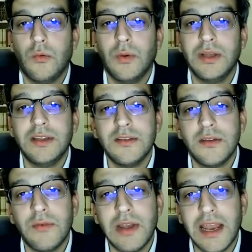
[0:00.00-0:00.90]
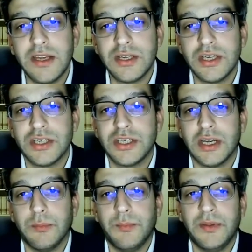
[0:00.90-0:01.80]
What is the
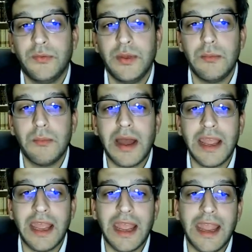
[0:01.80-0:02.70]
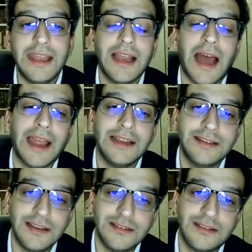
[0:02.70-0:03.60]
relationship between my inner
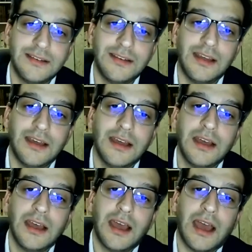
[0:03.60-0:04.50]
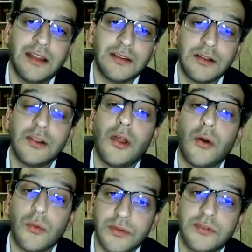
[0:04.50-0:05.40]
identity and
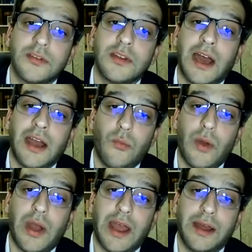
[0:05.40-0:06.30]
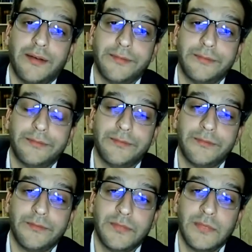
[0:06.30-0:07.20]
clothes I wear?
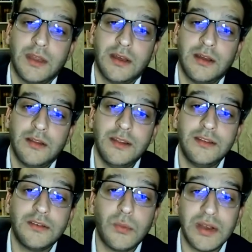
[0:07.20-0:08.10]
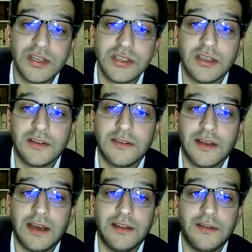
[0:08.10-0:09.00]
These questions
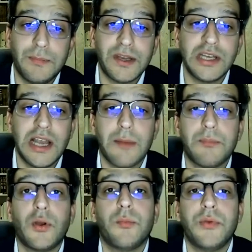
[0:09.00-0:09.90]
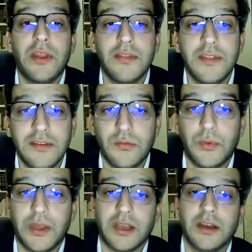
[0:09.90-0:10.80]
are especially appropriate this
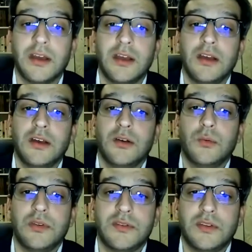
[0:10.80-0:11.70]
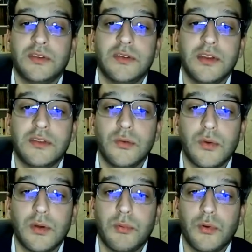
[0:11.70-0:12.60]
week with the
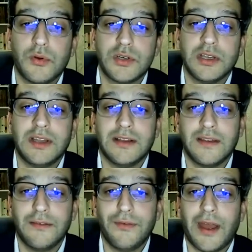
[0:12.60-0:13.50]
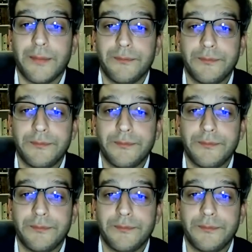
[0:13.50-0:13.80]
Torah portion Tetzaveh.